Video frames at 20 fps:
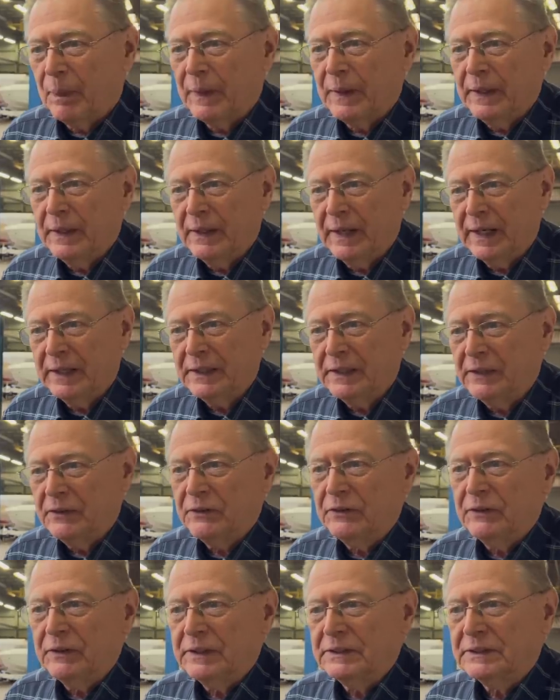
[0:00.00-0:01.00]
in
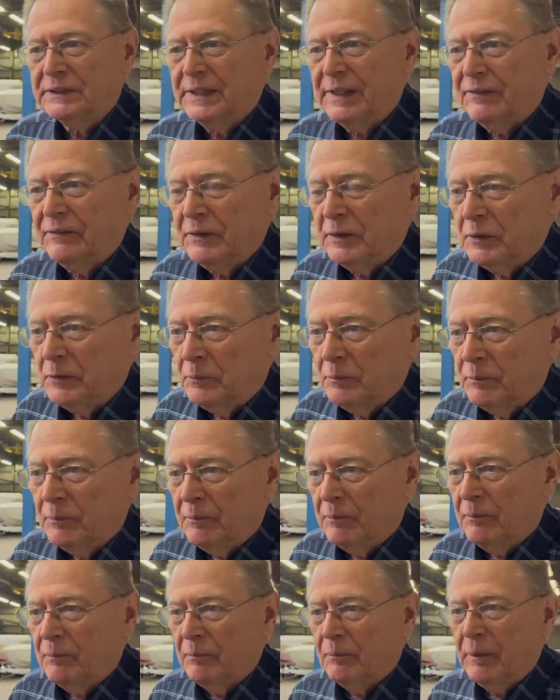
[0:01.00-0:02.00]
1937,
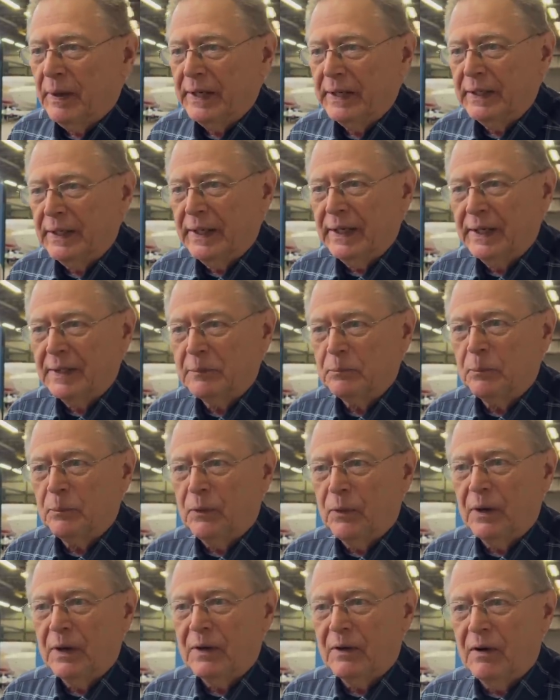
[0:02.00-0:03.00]
my dad
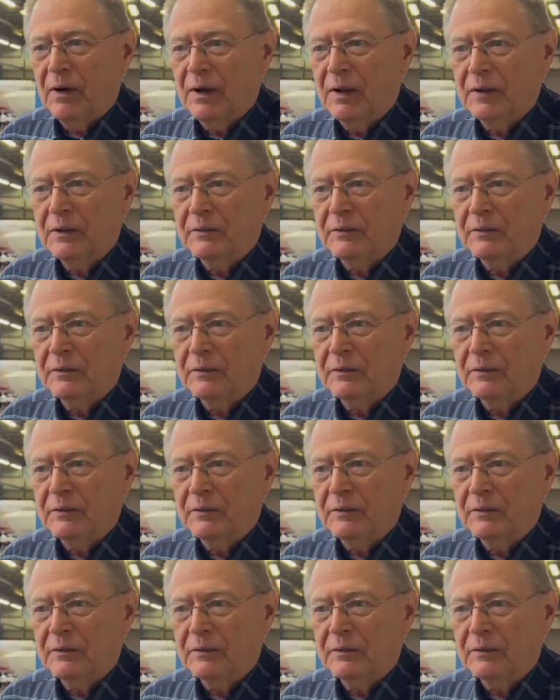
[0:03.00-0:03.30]
bought all